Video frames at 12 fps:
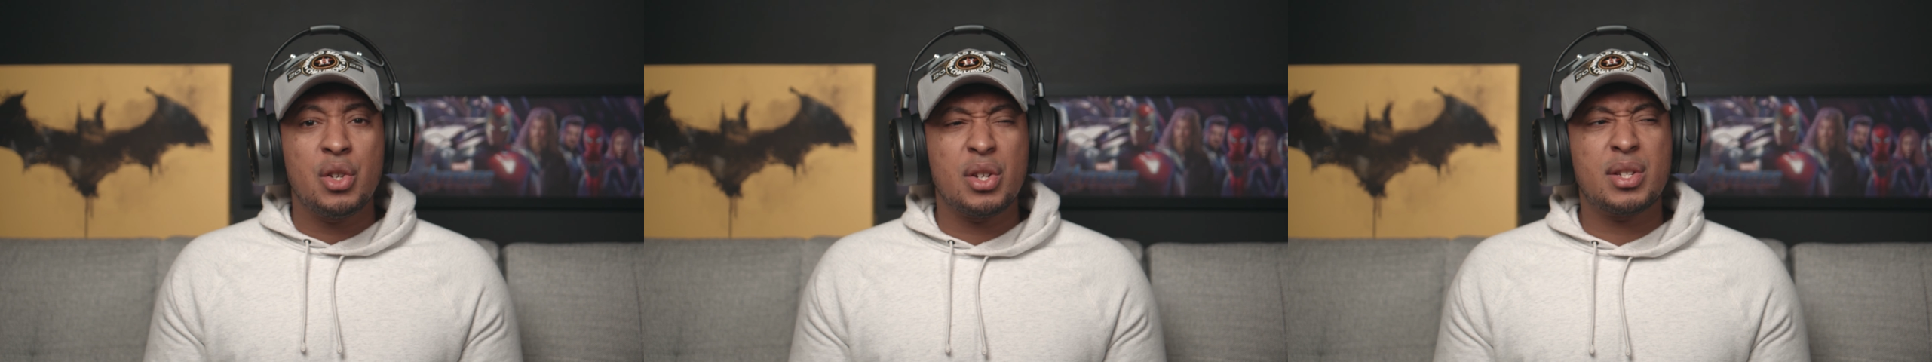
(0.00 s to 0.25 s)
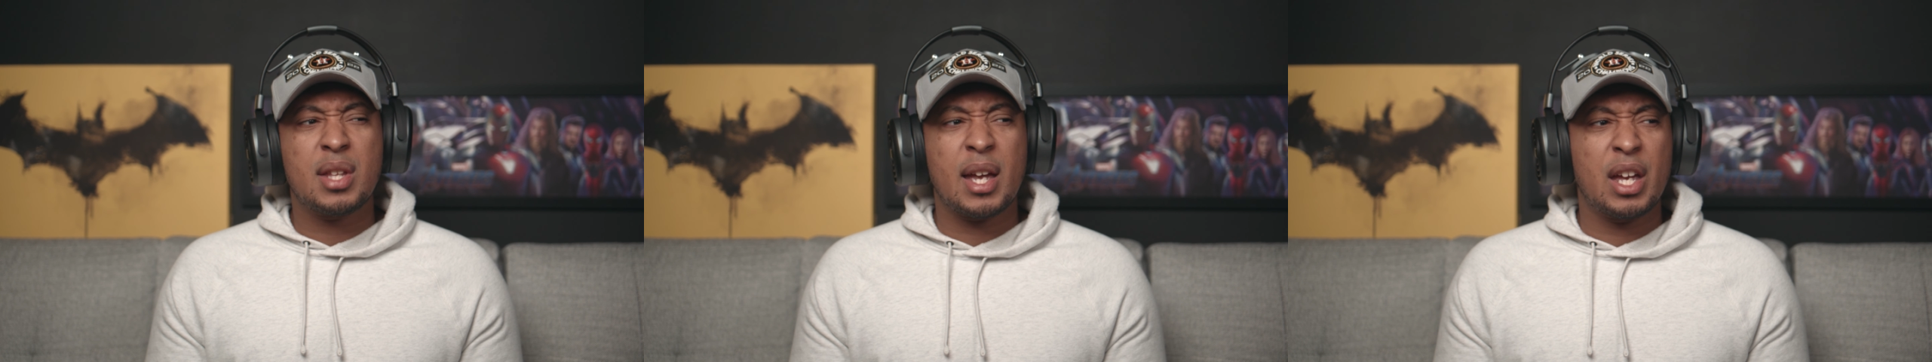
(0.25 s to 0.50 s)

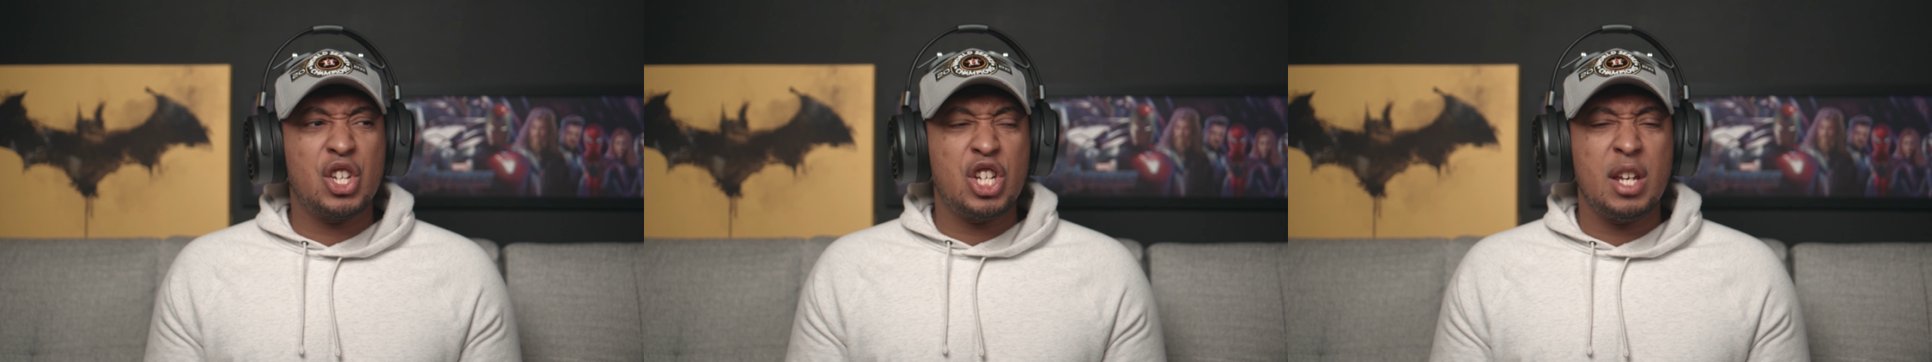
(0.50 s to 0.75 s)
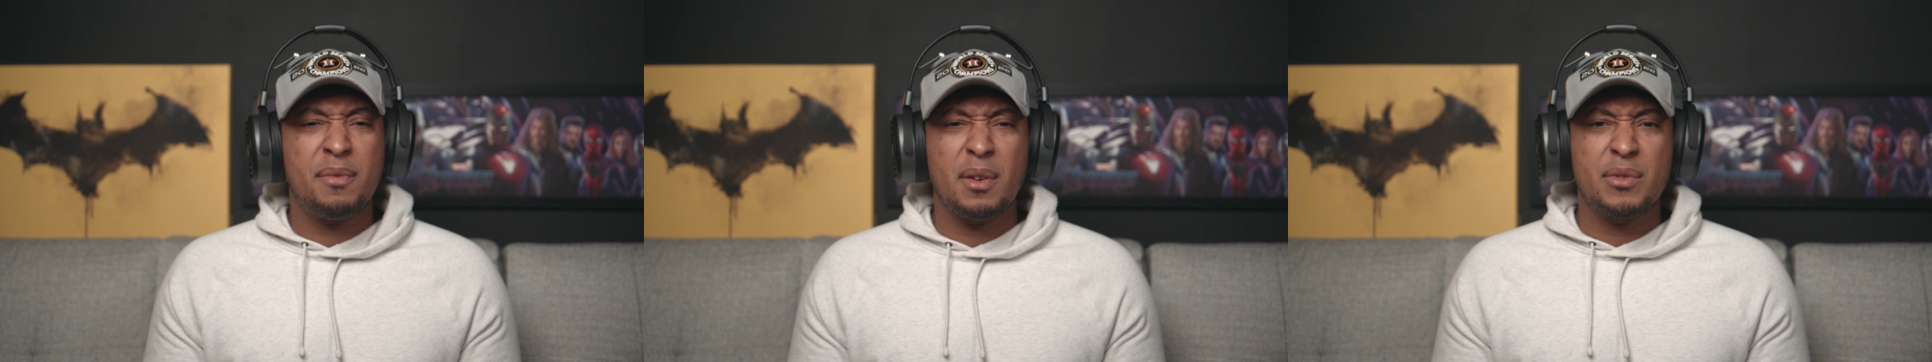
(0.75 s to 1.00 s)
just like a
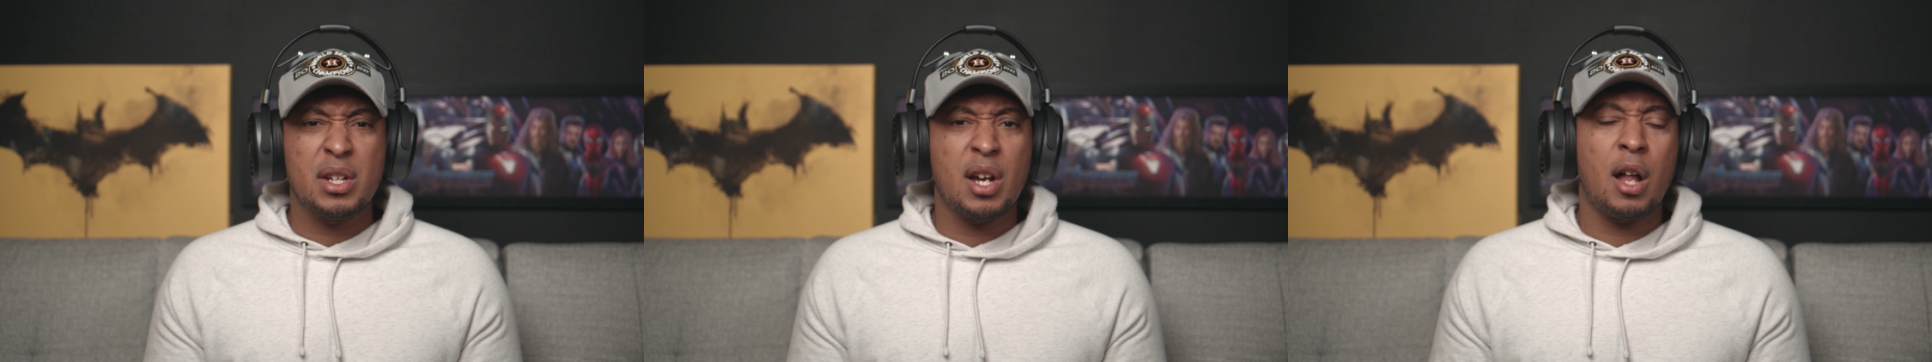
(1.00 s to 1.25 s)
cheap $50